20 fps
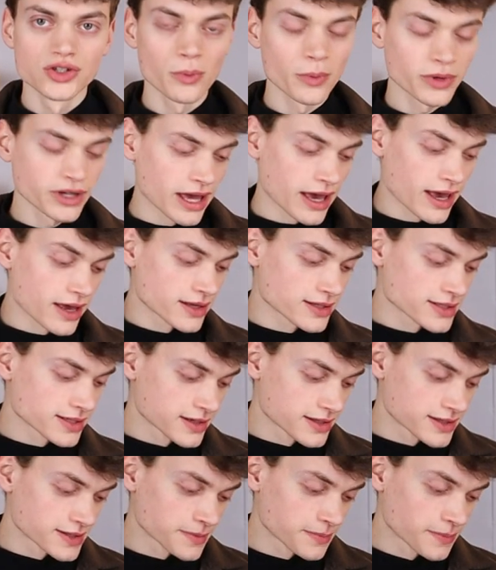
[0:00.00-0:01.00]
Someone
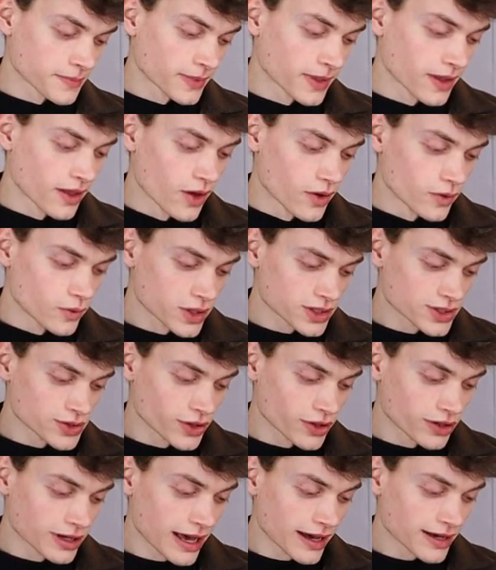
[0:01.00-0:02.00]
asked what do
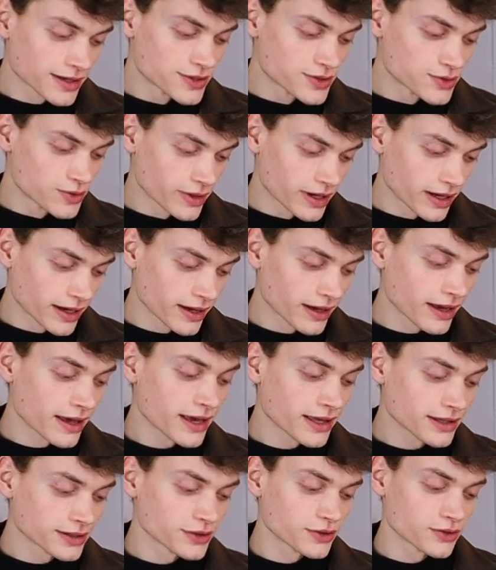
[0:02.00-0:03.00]
you like doing
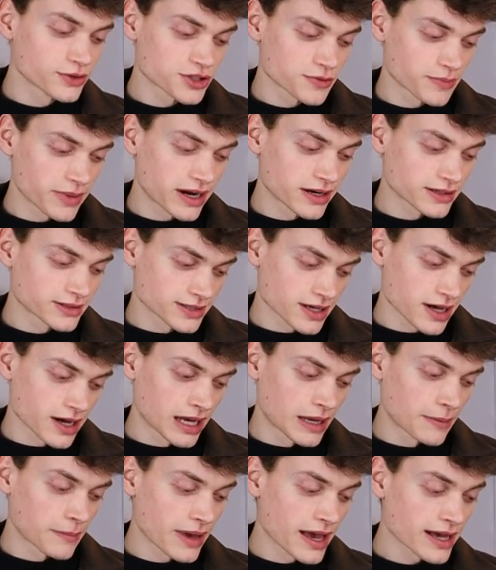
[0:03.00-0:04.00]
in your spare
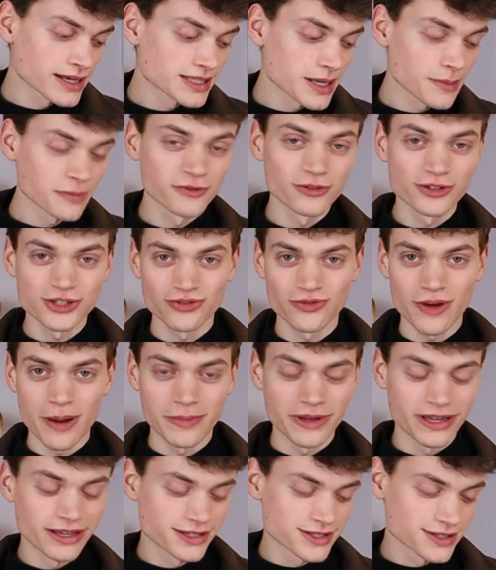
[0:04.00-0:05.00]
time except for
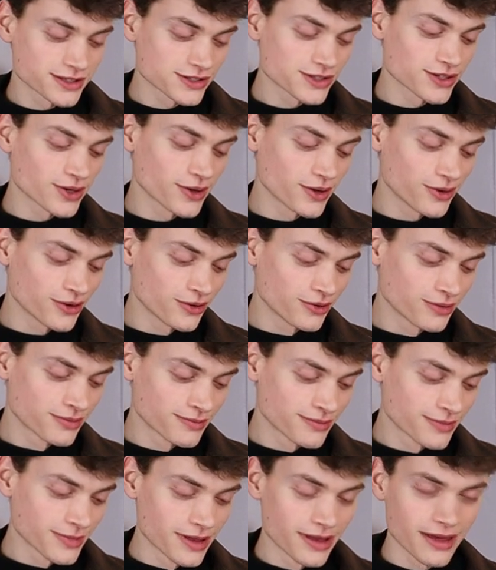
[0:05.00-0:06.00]
ceramics? So
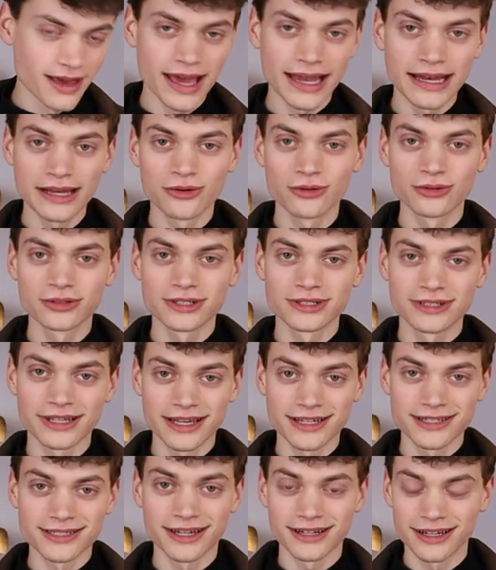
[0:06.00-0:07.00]
any other
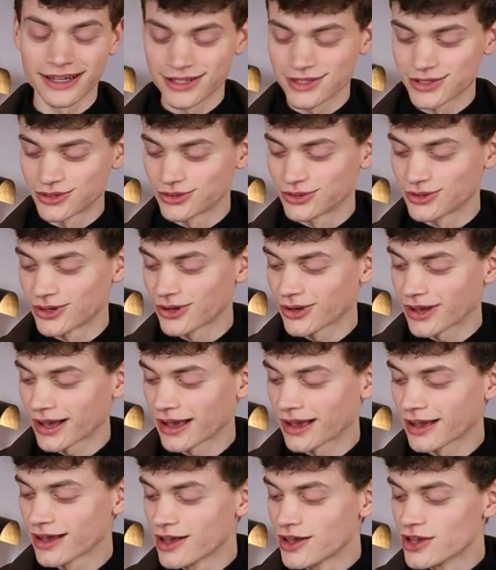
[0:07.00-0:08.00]
things I like to do.
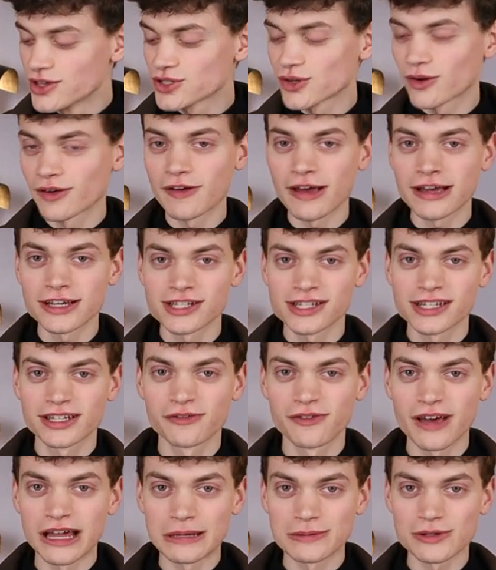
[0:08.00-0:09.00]
Okay, so I've actually
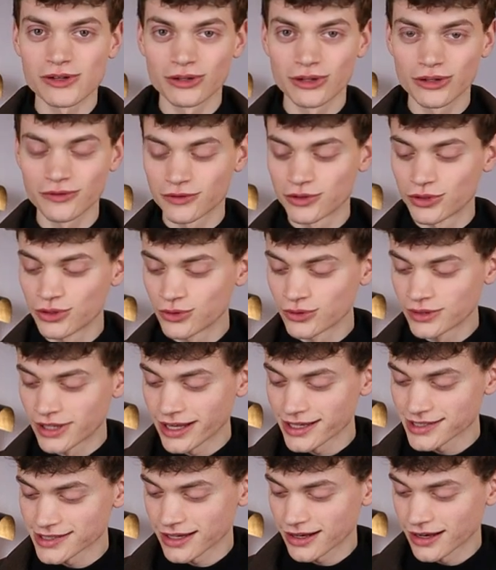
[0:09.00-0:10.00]
developed a lot of new
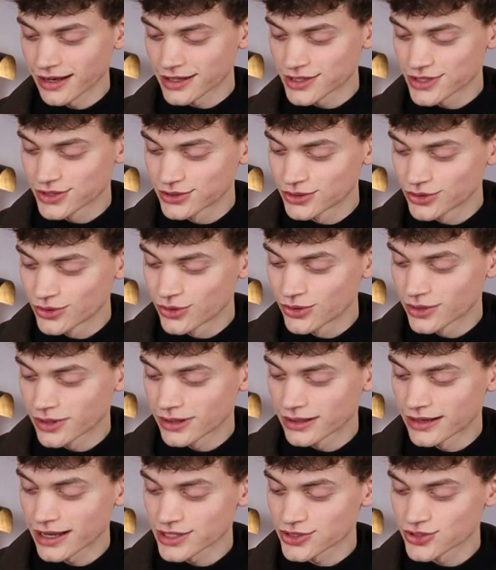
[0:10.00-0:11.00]
things that I like to do
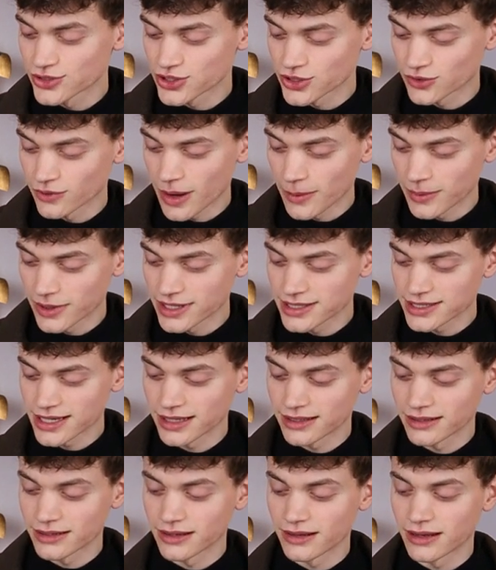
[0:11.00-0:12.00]
next to ceramics
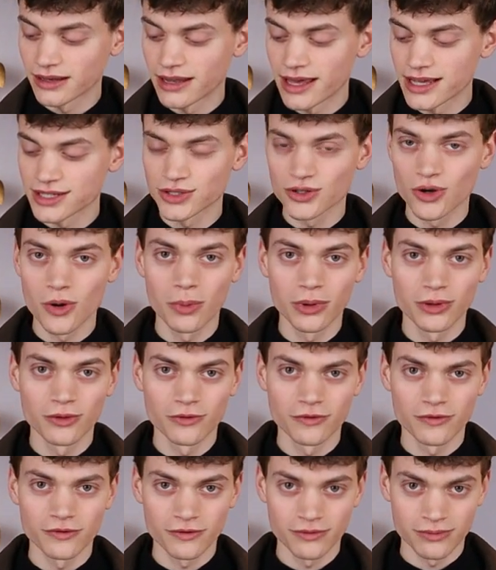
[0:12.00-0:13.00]
in the last couple
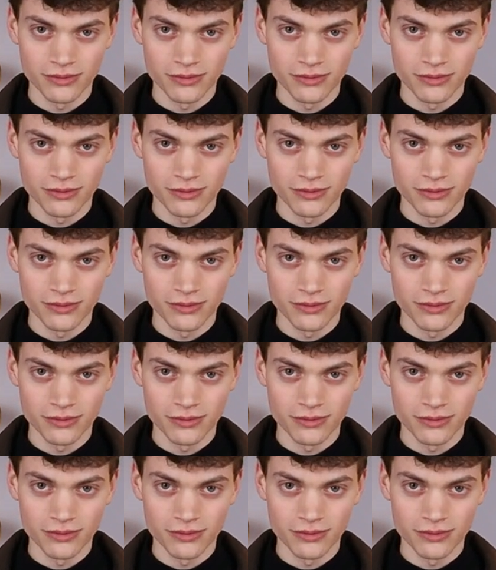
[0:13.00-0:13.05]
of